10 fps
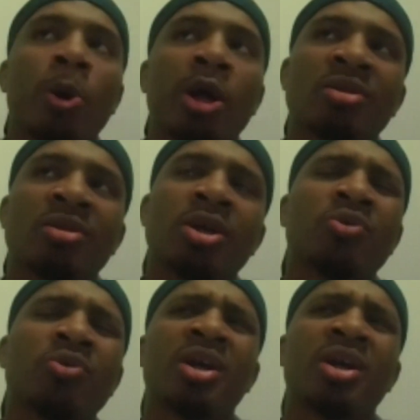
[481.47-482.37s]
and then you
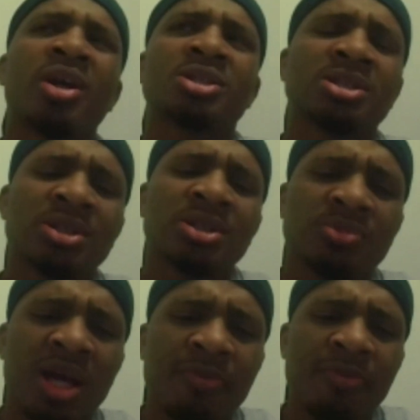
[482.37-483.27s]
get into some
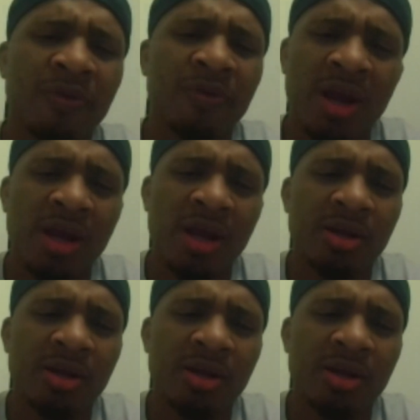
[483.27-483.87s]
type of like